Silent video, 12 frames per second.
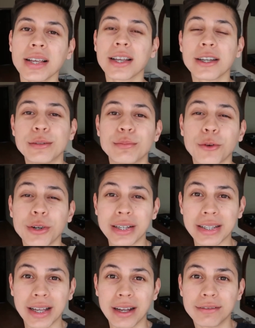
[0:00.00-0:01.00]
Good
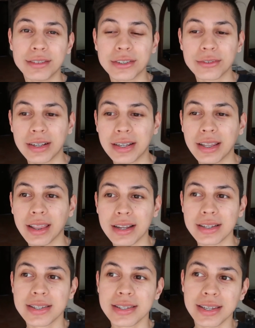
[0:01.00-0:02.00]
morning, everyone.
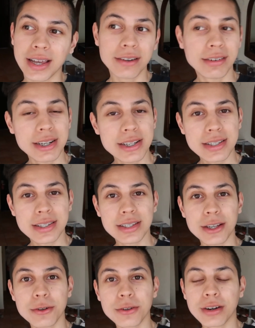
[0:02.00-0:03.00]
Let's get ready to
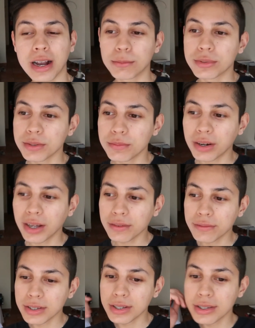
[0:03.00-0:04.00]
go grab some
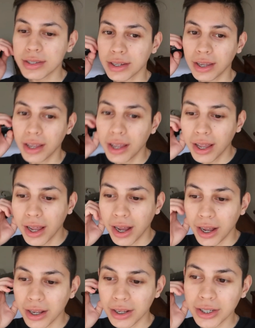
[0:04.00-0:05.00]
breakfast.
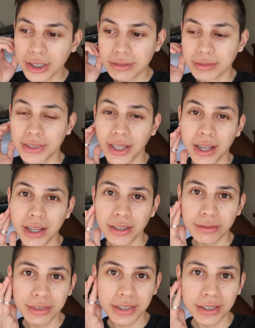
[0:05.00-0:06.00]
We're
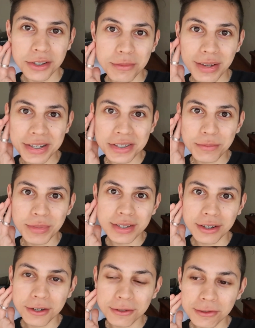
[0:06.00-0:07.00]
gonna go back to
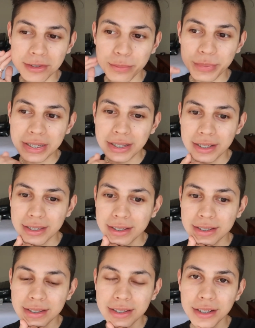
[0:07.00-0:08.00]
McDonald's because
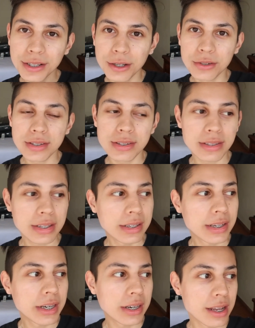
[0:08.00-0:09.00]
it's the closest thing
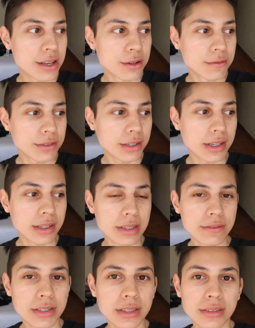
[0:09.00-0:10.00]
here and I don't feel like
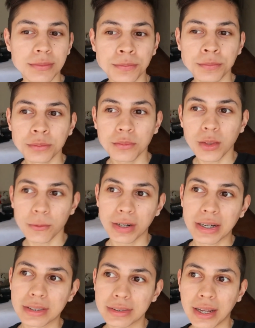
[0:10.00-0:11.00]
leaving
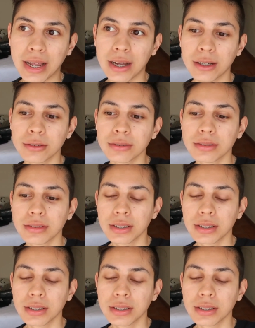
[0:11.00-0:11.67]
right now.